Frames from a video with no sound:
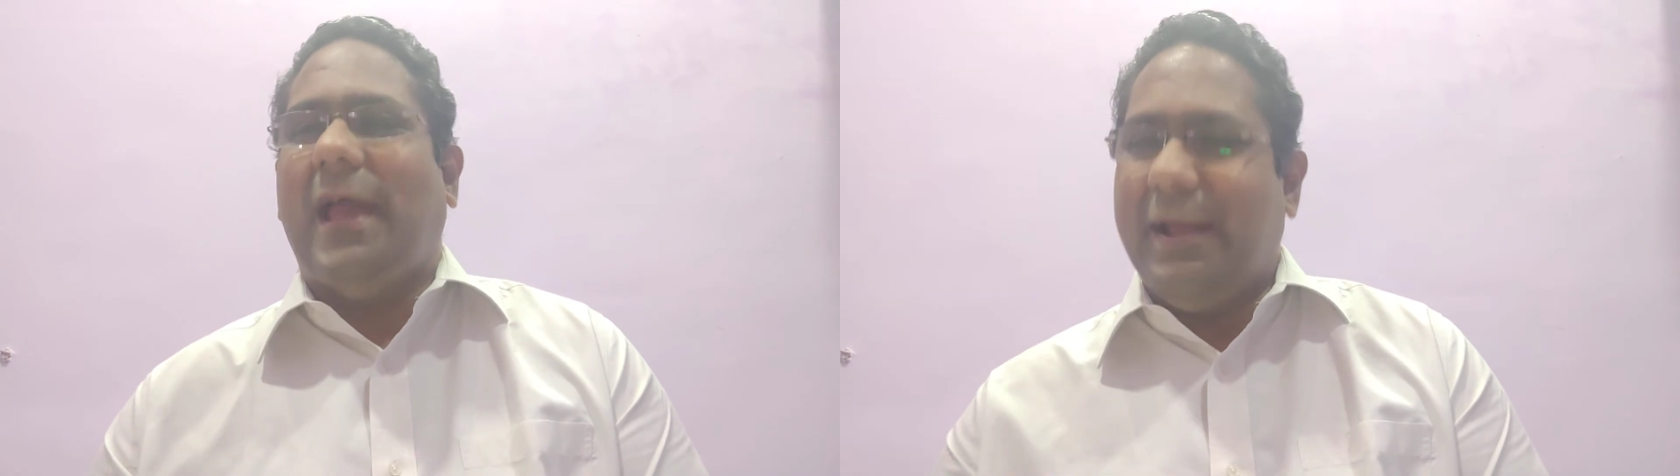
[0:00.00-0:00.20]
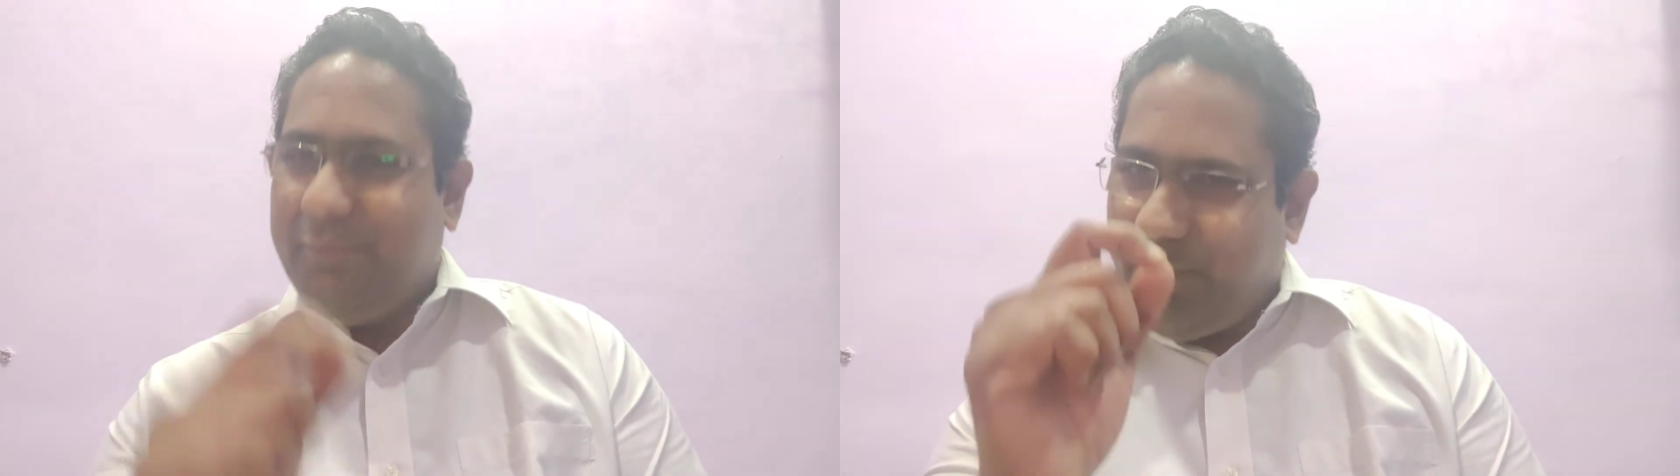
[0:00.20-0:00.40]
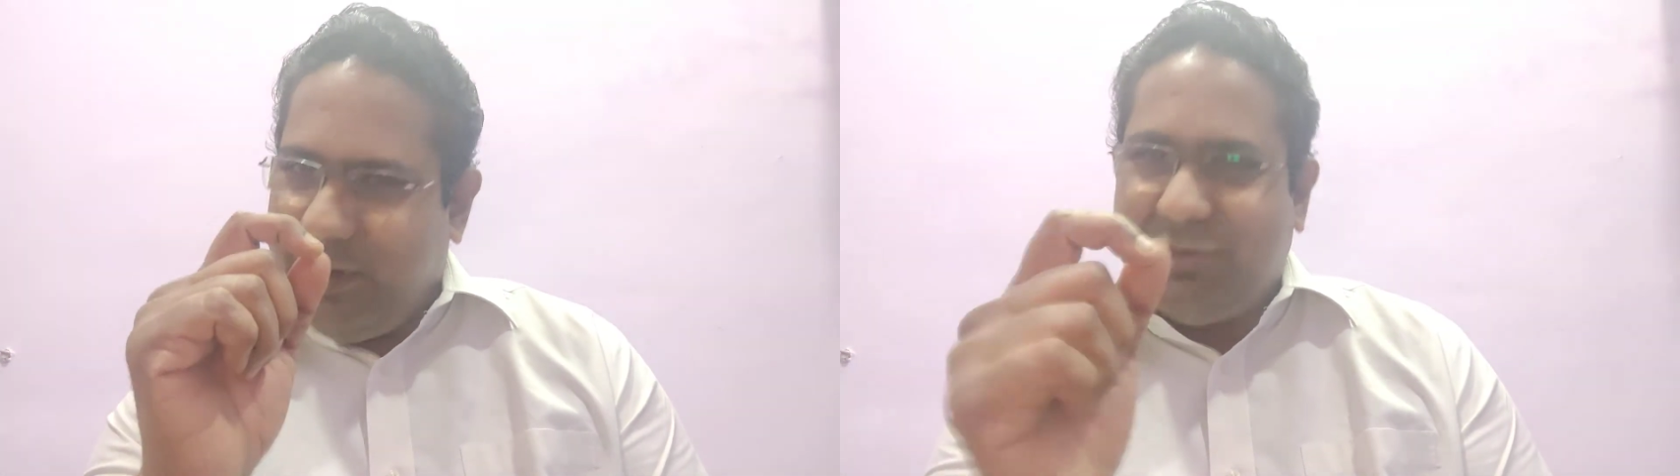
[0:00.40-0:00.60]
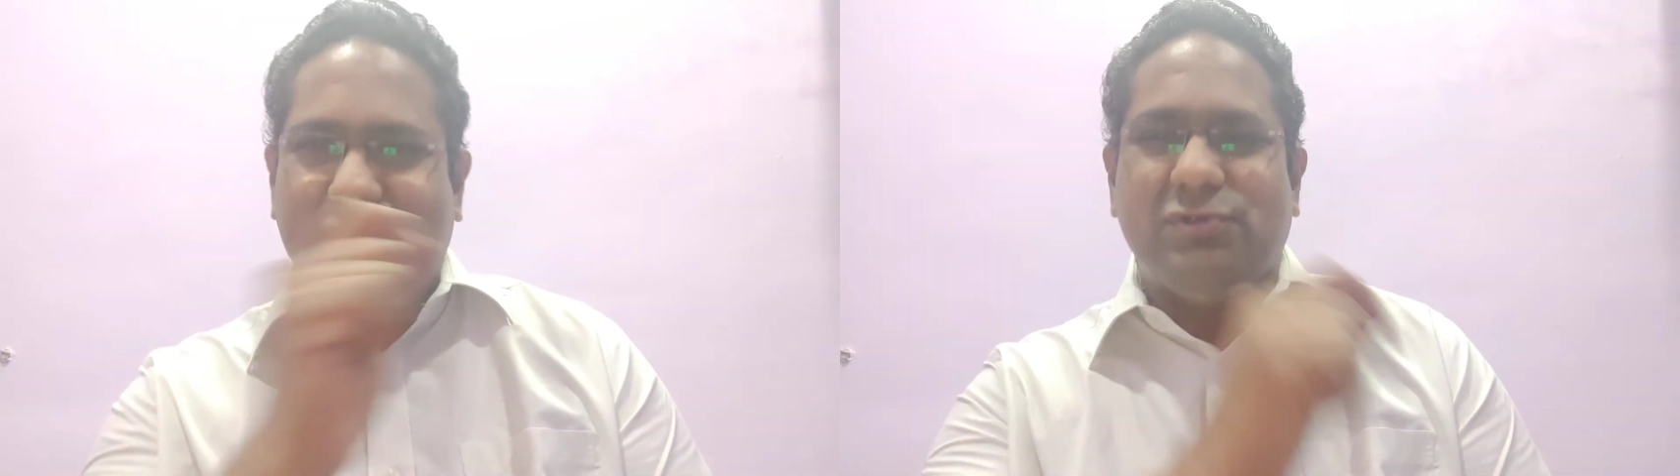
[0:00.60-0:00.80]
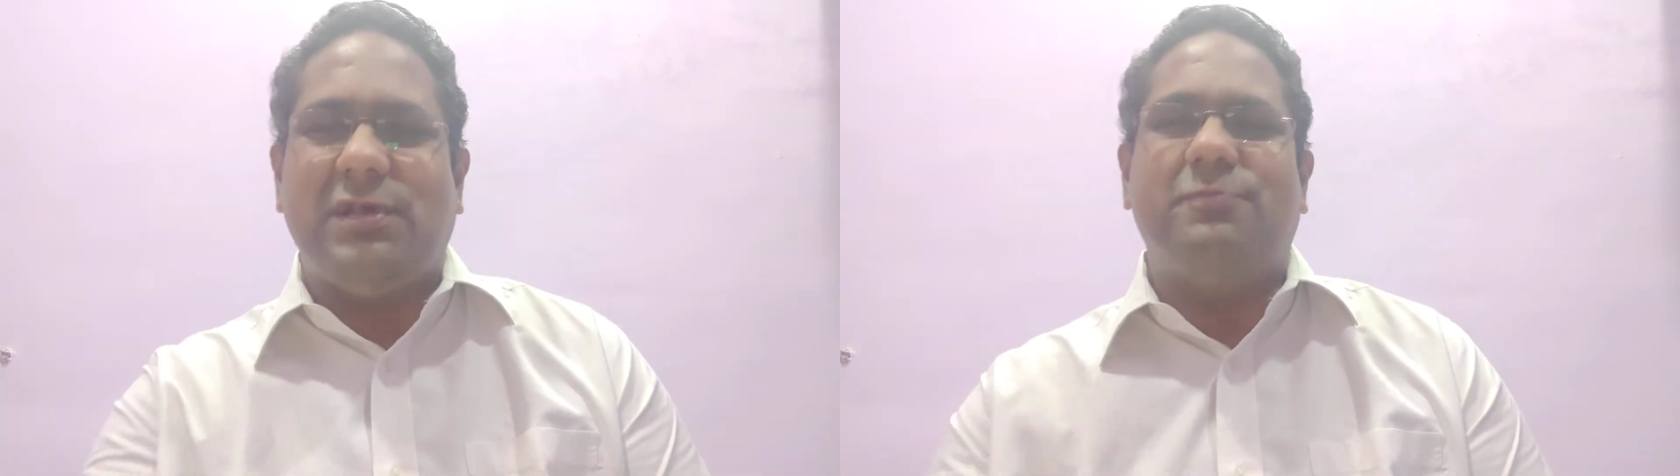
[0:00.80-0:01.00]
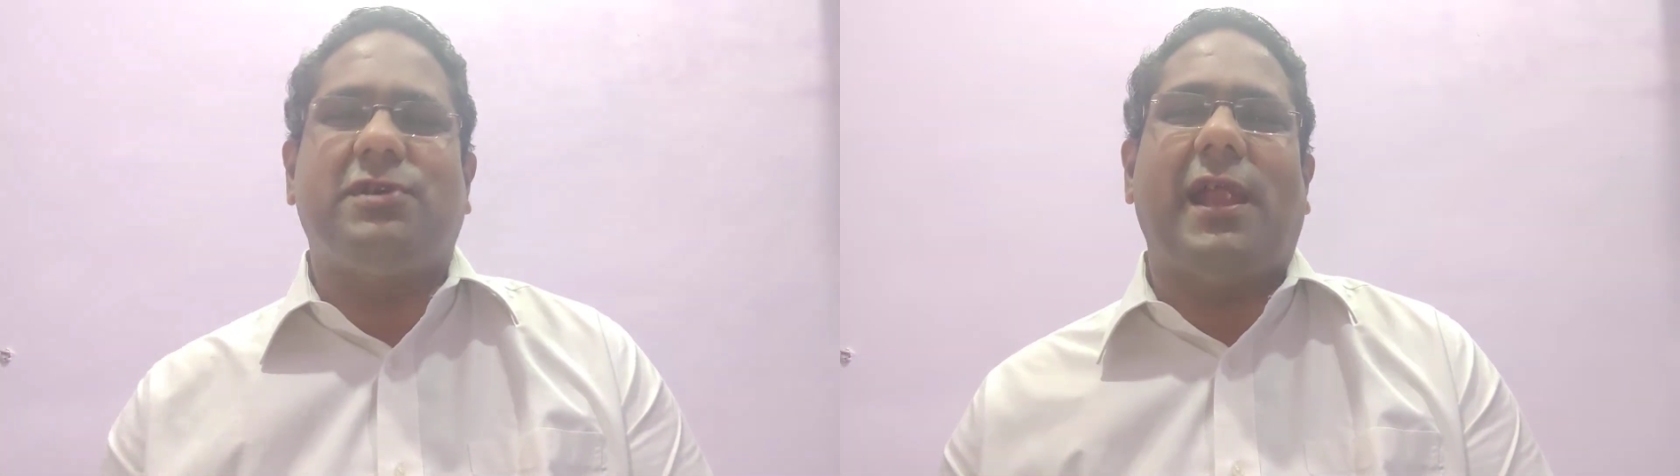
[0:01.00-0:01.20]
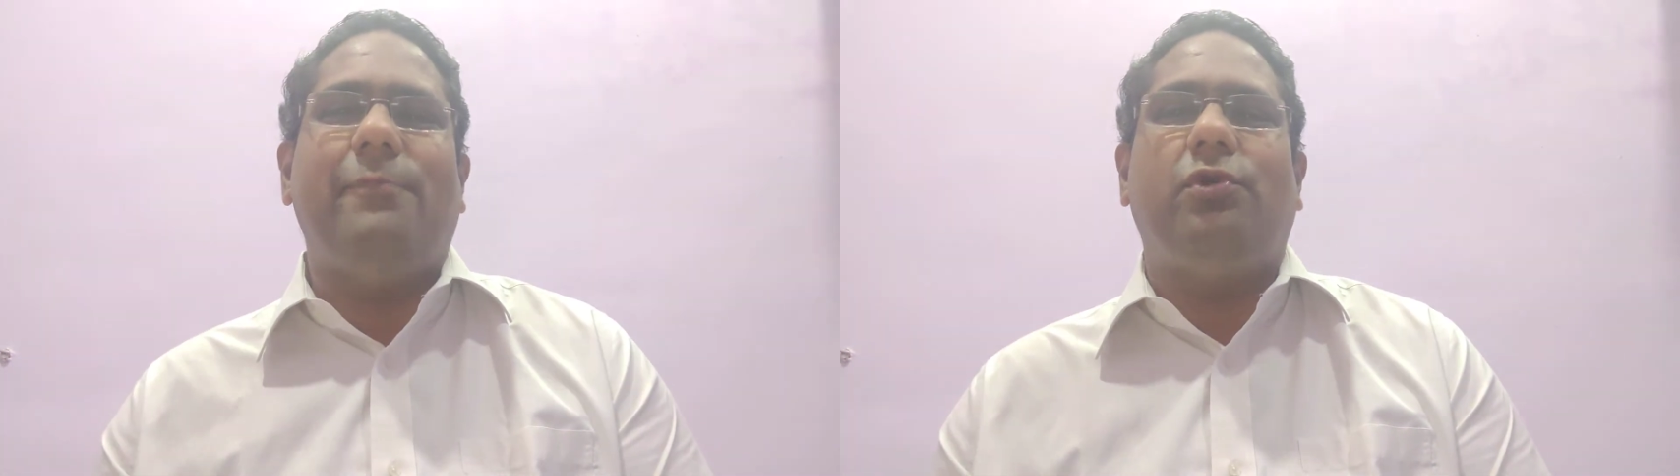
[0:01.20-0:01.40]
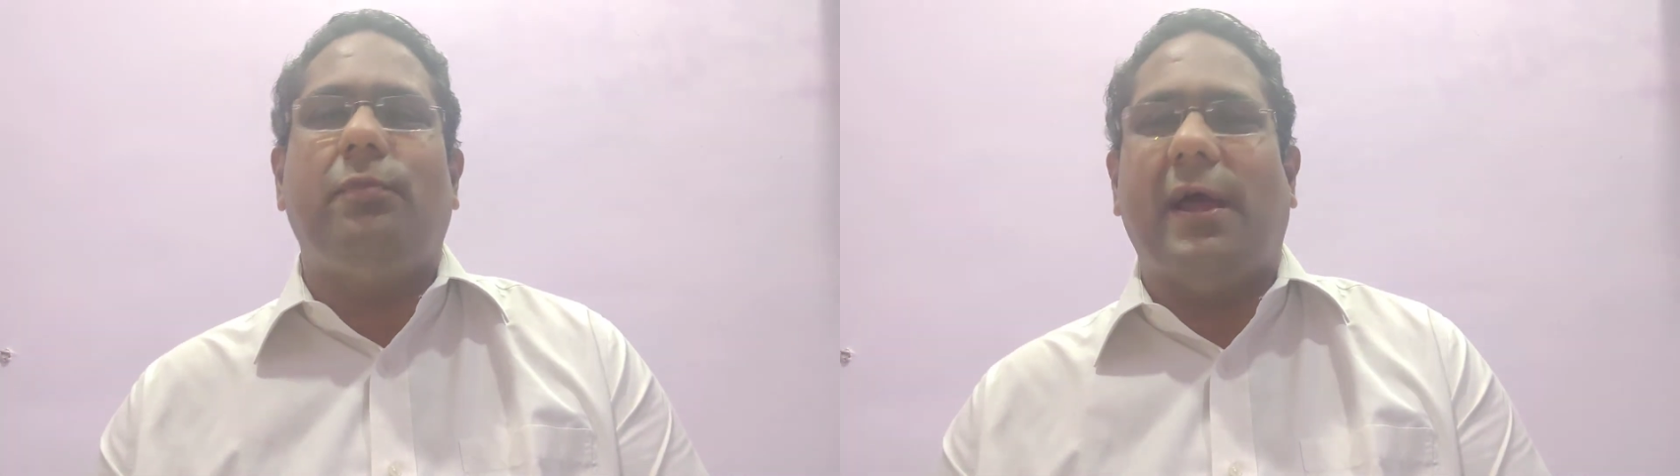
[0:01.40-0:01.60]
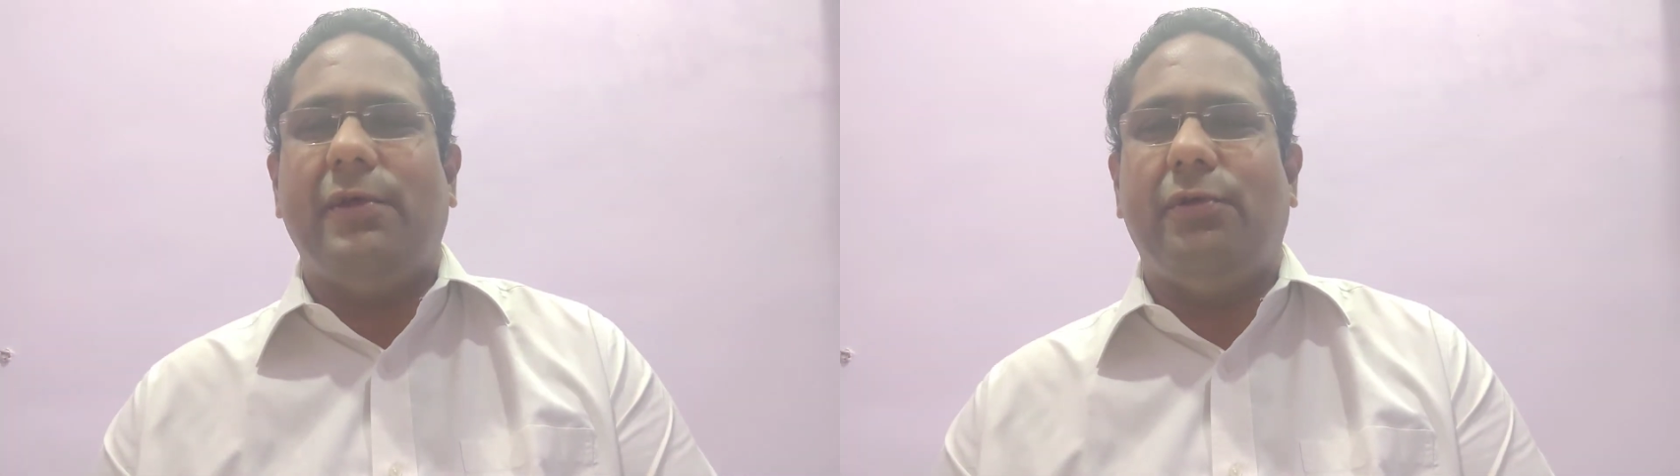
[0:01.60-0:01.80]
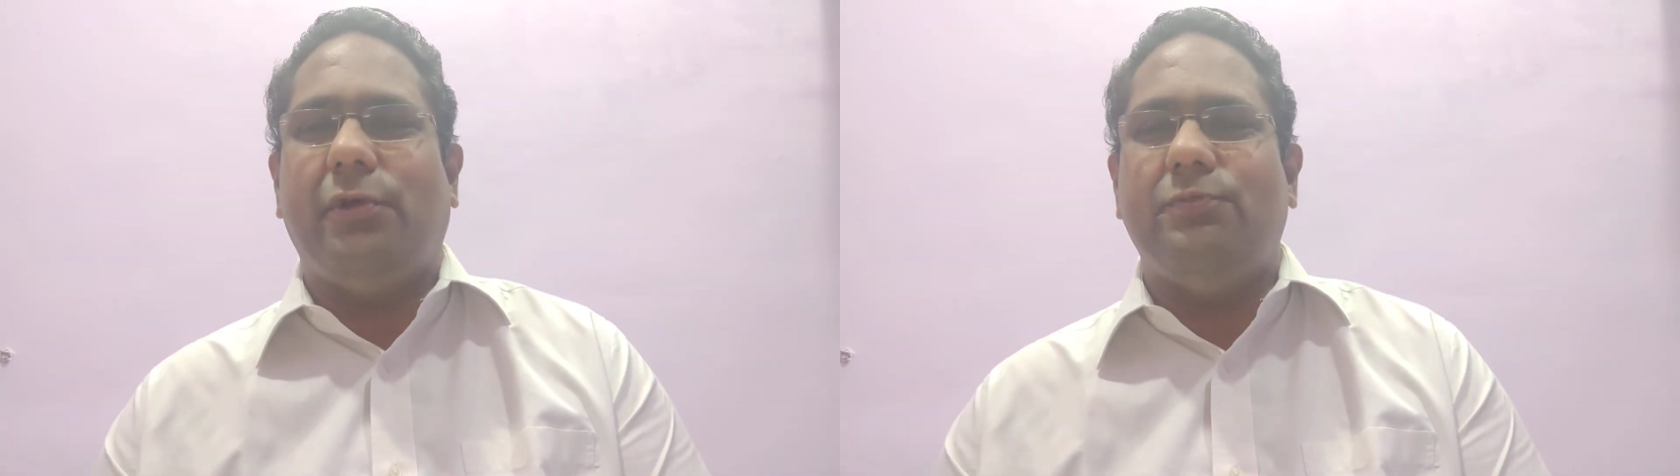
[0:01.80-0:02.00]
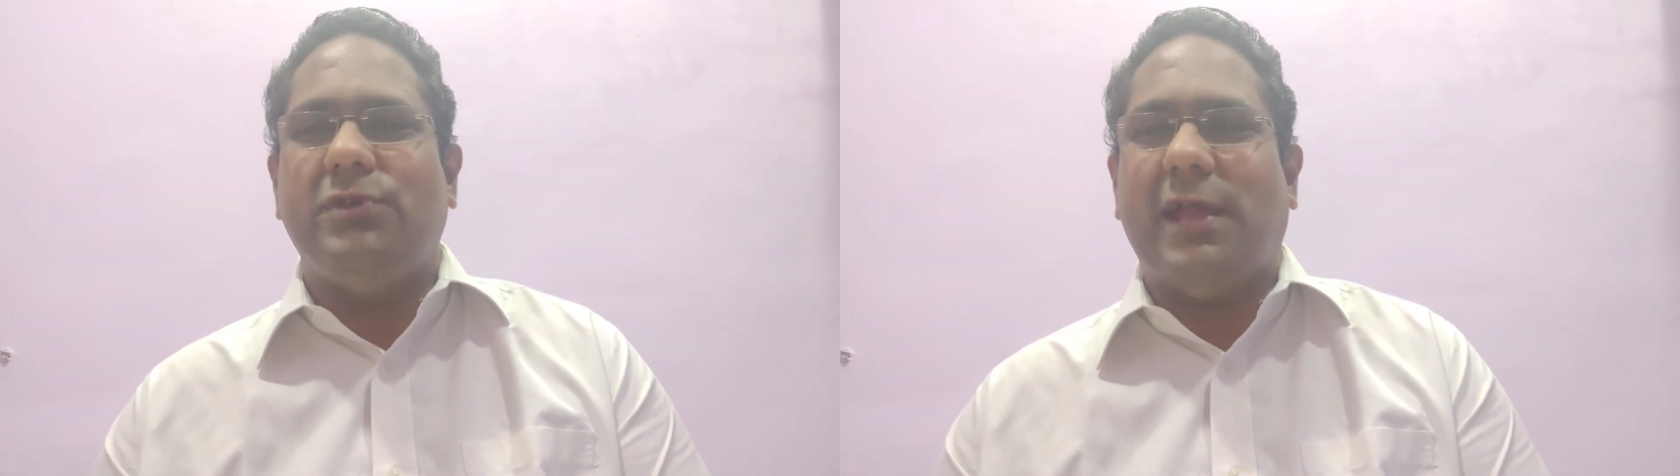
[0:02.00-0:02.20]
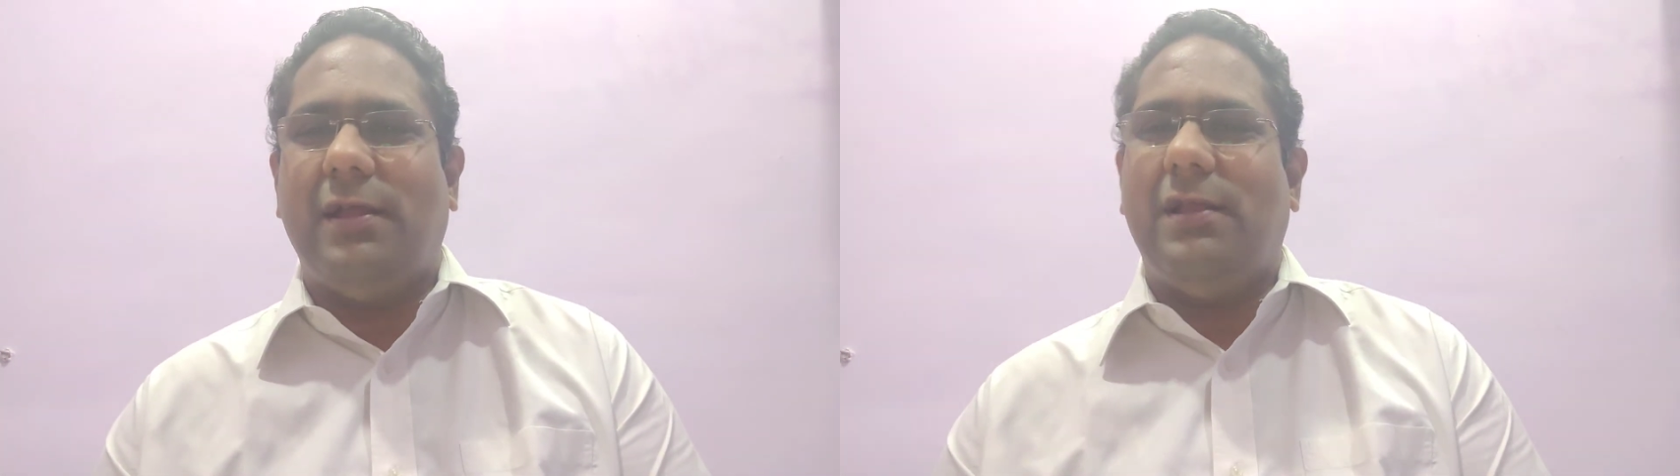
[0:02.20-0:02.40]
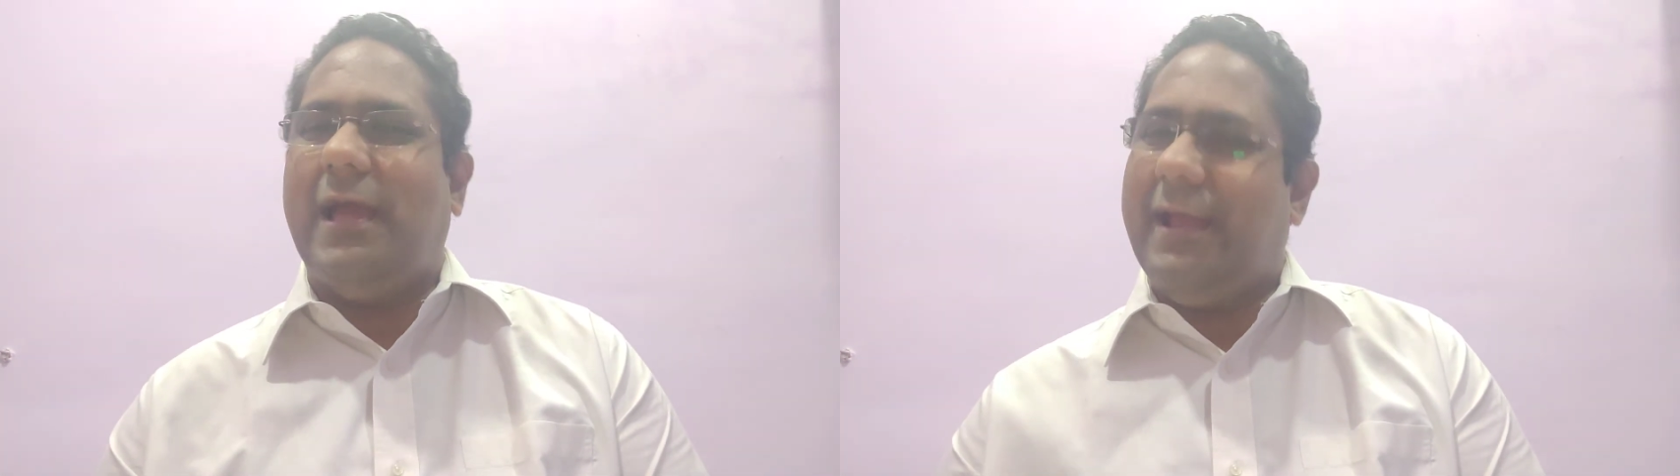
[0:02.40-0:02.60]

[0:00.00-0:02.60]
and please do subscribe to my YouTube channel.